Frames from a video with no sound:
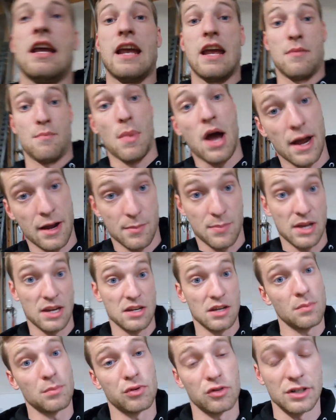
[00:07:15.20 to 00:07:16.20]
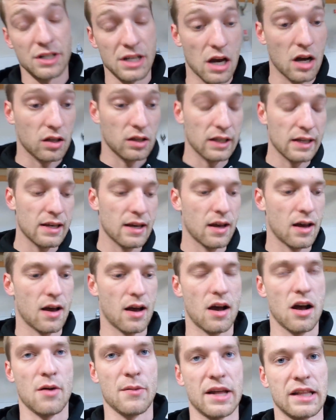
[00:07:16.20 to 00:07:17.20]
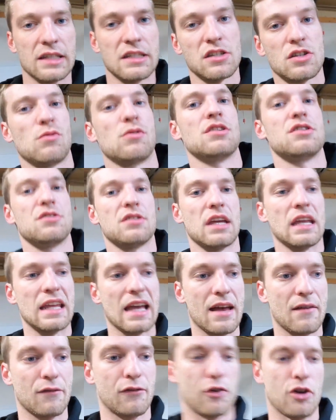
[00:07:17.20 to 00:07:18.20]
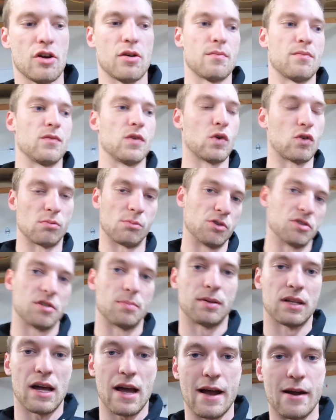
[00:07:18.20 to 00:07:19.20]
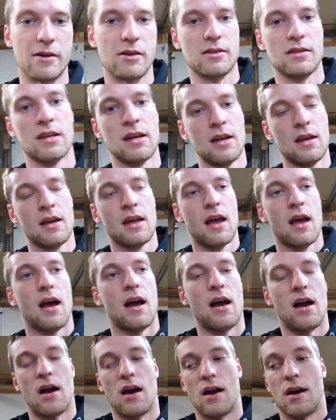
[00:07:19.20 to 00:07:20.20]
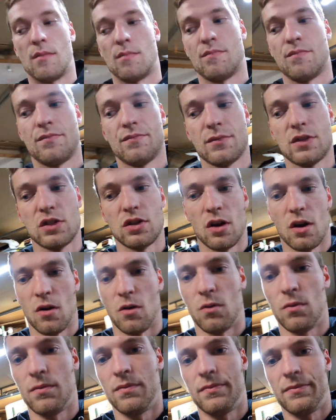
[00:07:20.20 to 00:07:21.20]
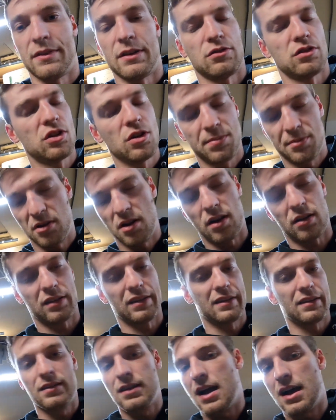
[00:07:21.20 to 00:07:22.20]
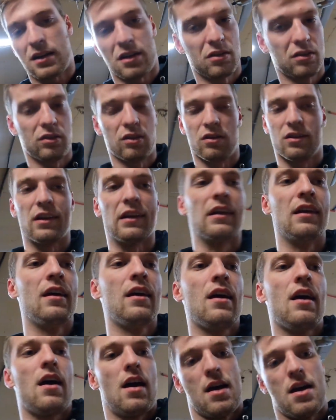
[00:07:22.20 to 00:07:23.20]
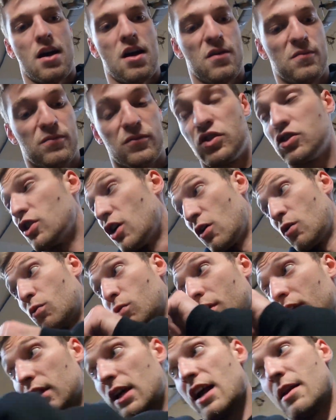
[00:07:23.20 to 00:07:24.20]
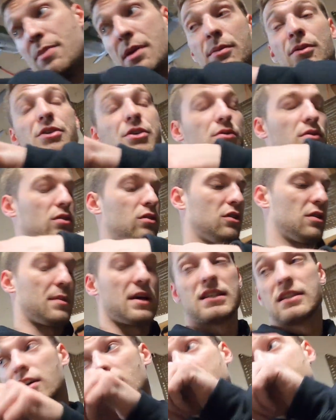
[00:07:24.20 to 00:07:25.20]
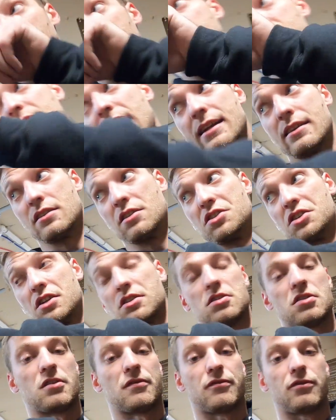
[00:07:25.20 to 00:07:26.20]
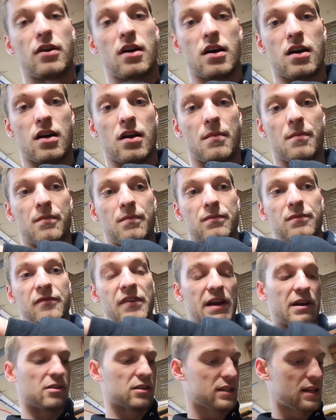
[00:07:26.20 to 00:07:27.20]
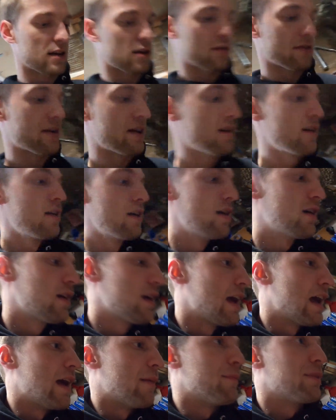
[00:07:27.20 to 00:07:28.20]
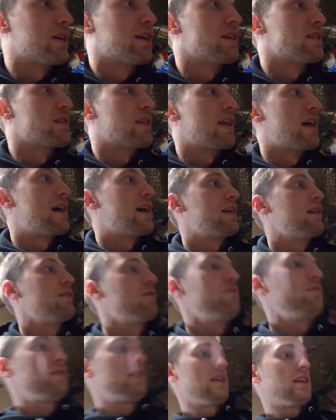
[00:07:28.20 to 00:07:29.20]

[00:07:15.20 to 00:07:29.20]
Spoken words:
in my opinion, pretty ugly, at least the ones you can get from normal suppliers. So they're super ugly, not good looking. So what a lot of people do, including myself, is that as a Jigsaw fairing stay on there, and because of that, we